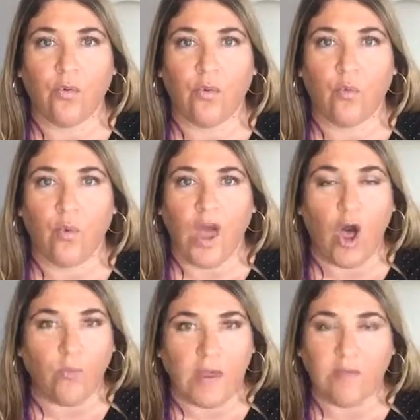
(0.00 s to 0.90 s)

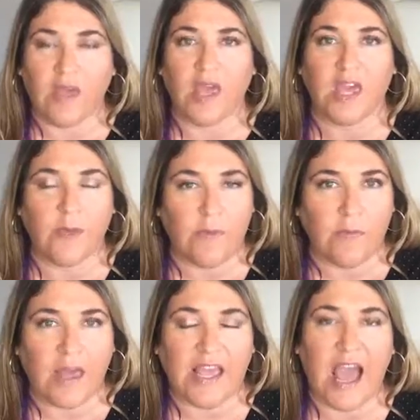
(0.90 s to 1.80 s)
helping me, keeping me
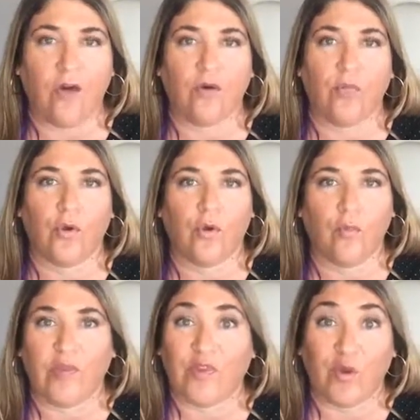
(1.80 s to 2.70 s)
accountable,
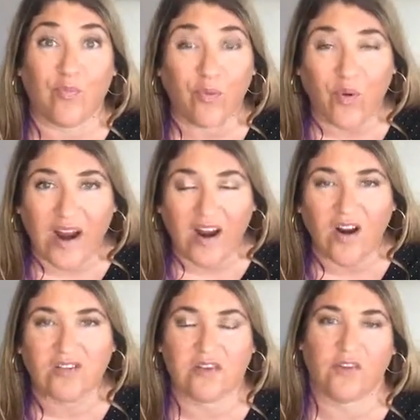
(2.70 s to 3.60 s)
but their
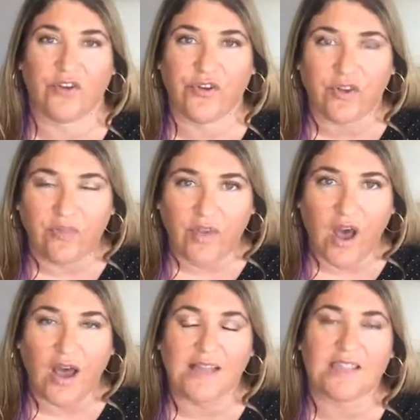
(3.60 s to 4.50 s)
prayers and their good
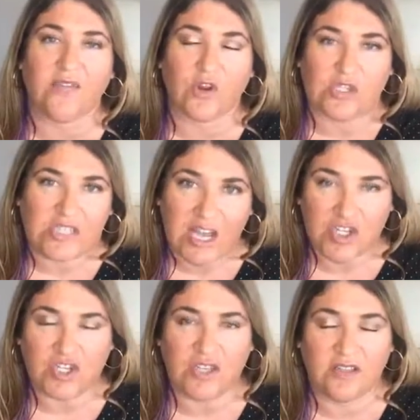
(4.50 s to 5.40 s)
thoughts and their
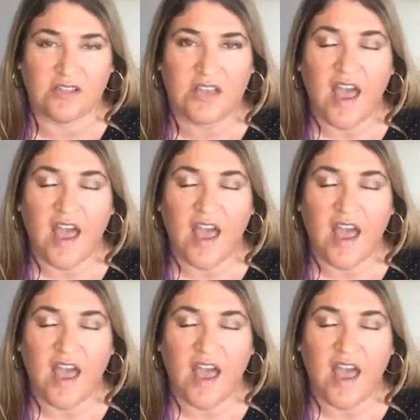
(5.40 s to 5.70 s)
intentions,